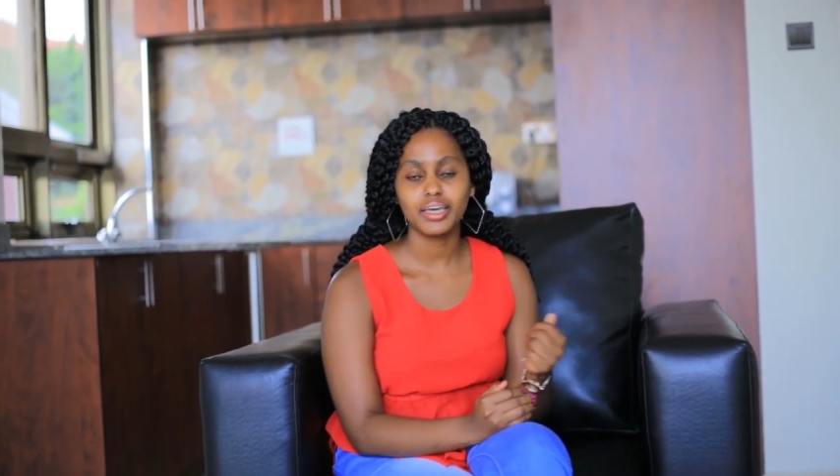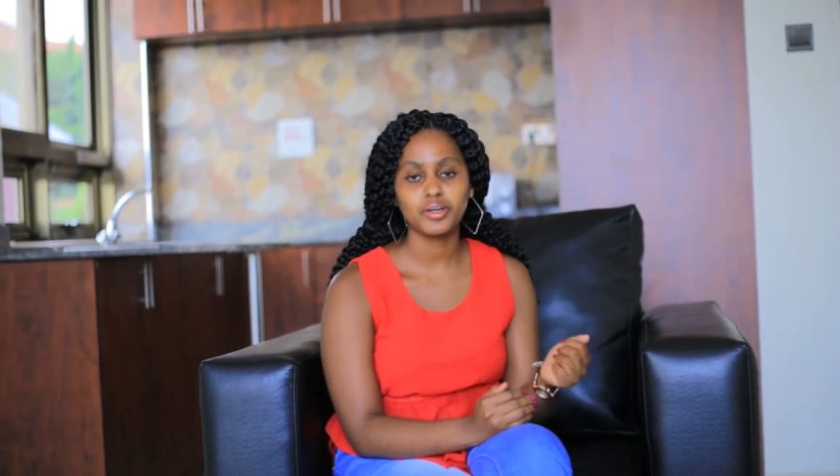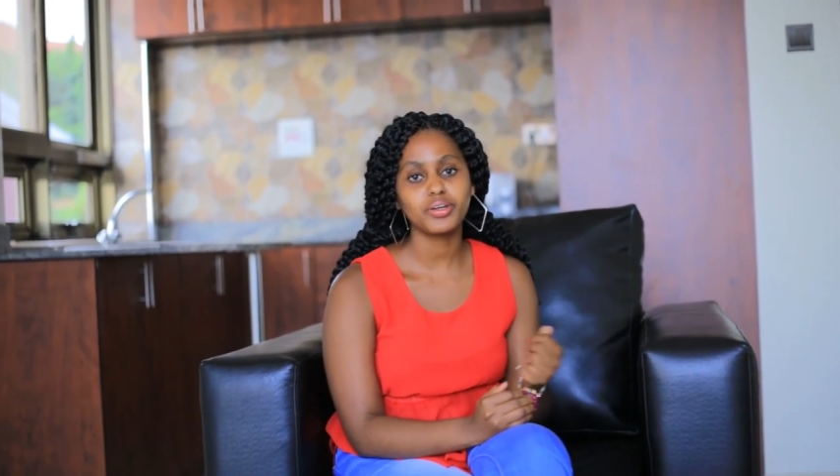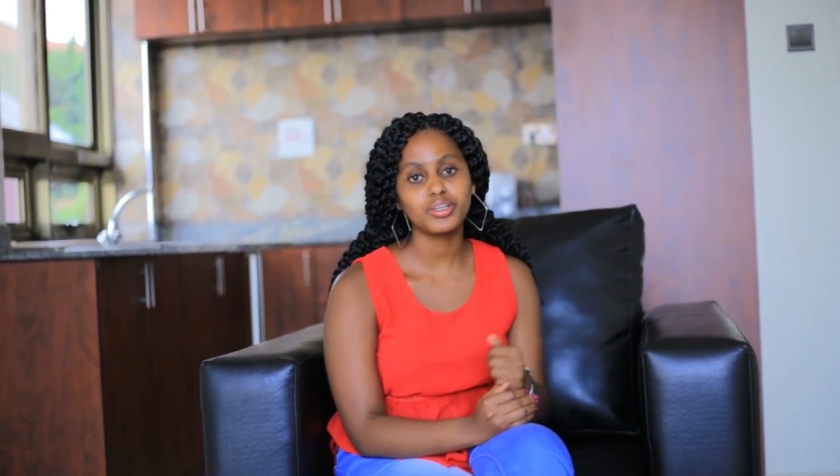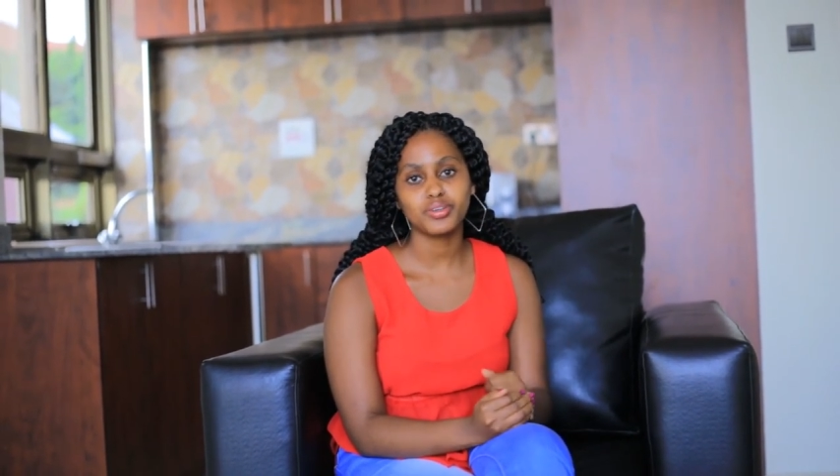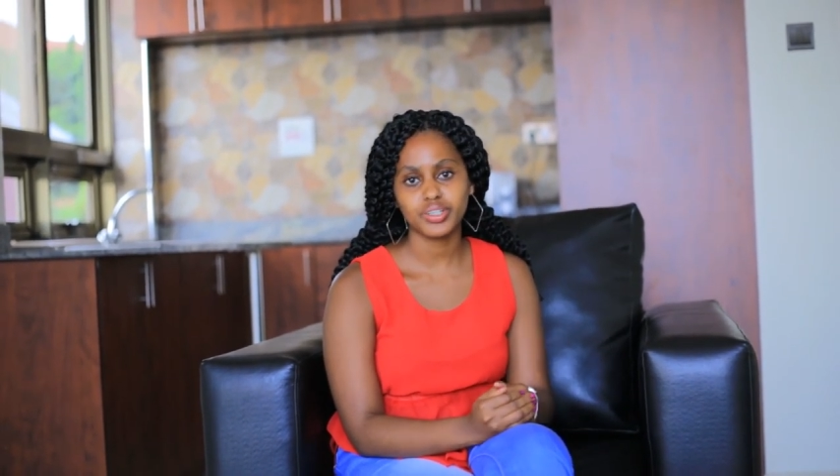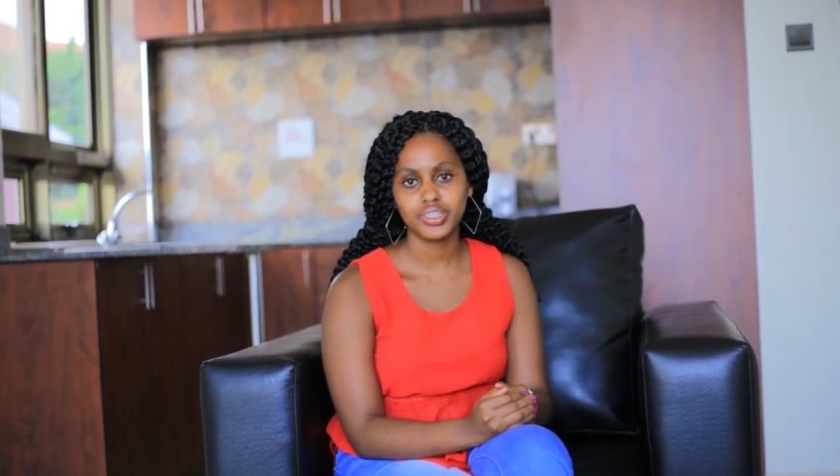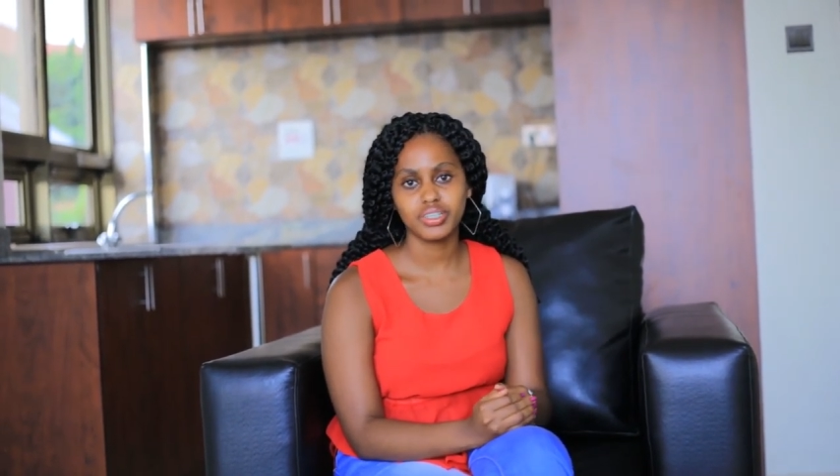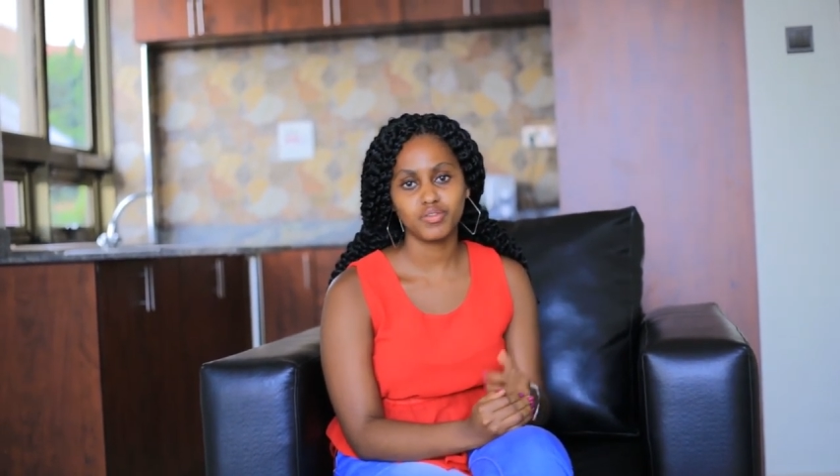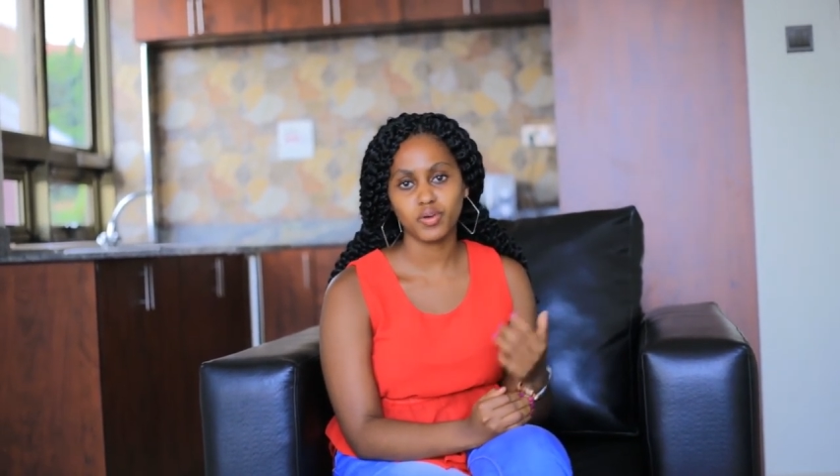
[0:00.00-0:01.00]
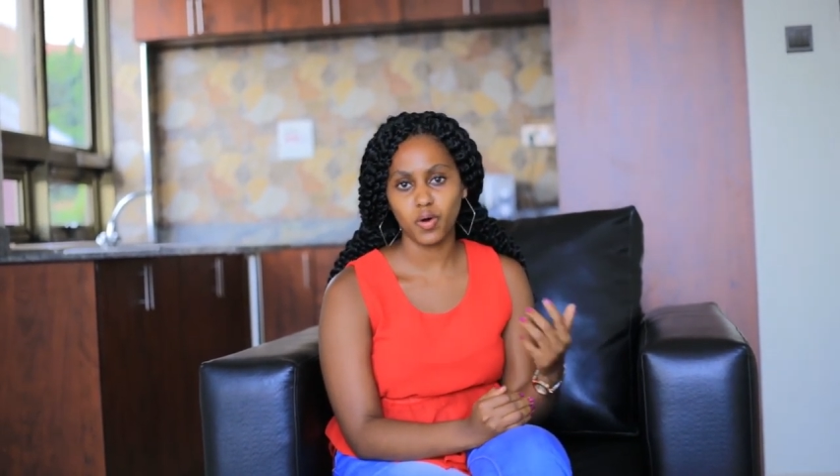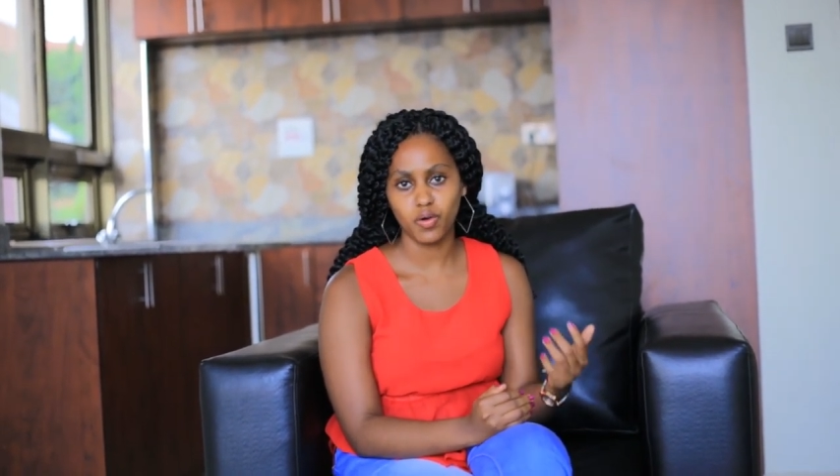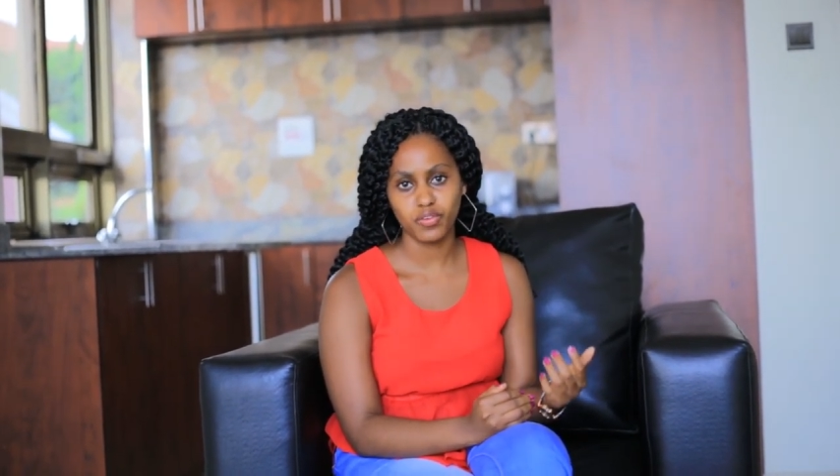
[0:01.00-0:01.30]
in order to achieve your